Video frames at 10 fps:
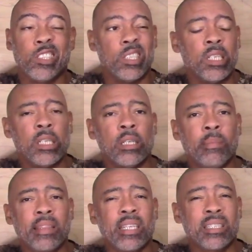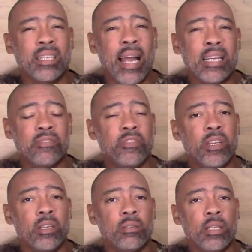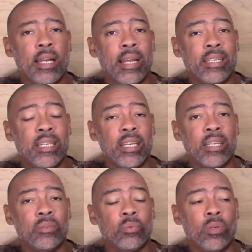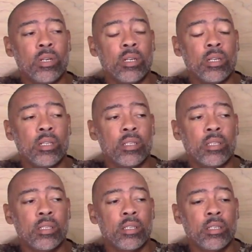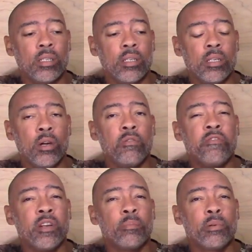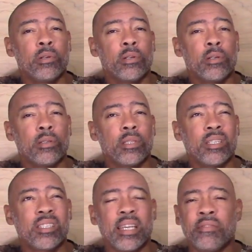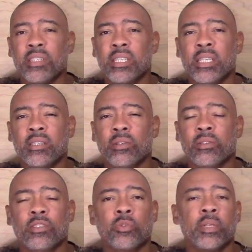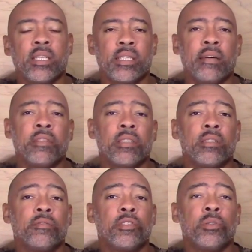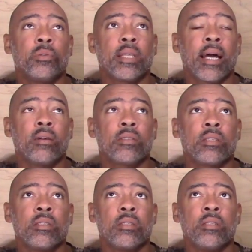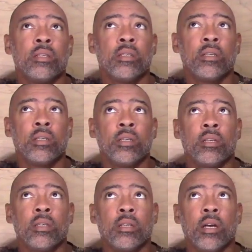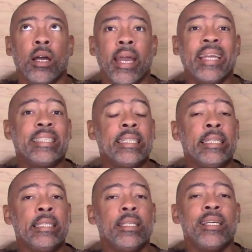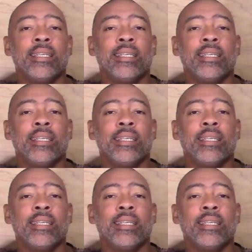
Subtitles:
I think the last video that I did was November the 17th or the 27th of 2018.